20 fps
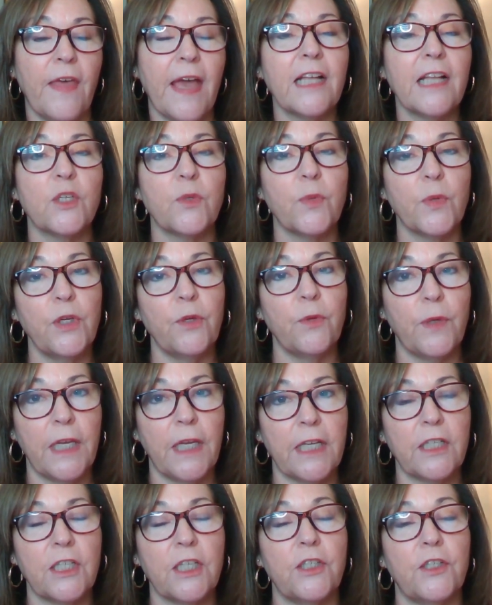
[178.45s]
And that's
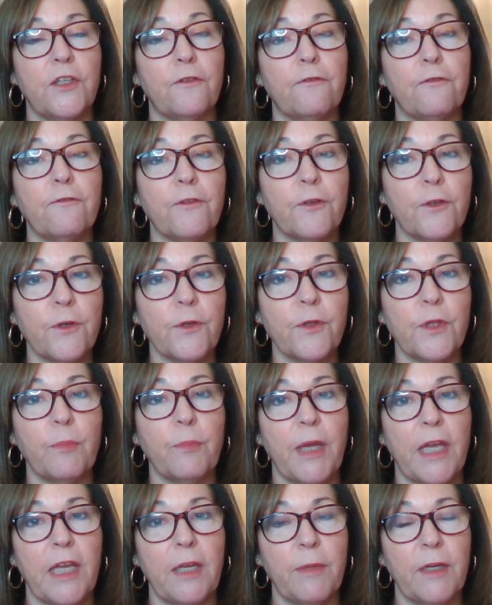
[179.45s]
where you get to
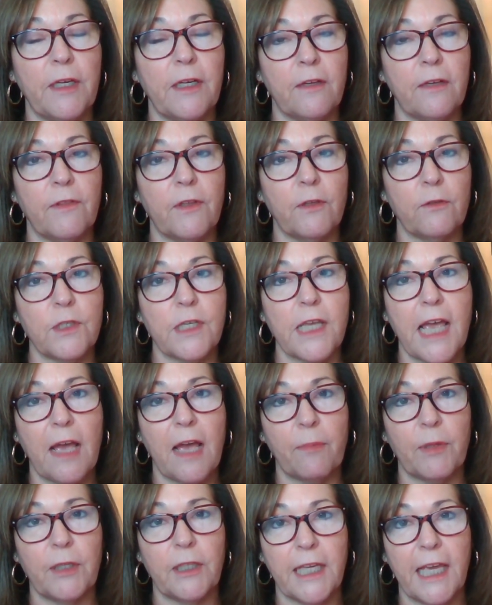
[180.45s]
defer the payment of
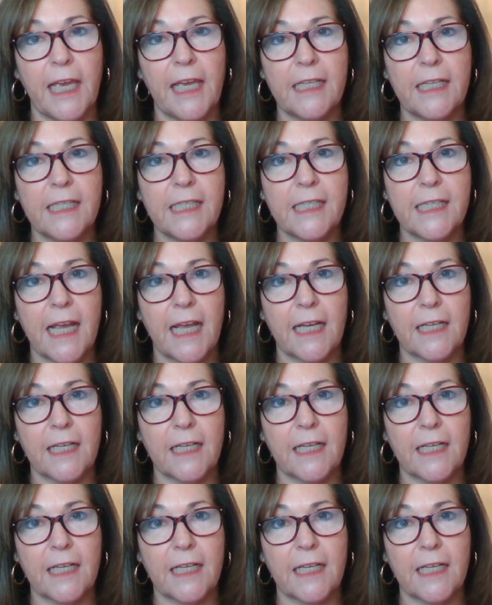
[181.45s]
those capital gains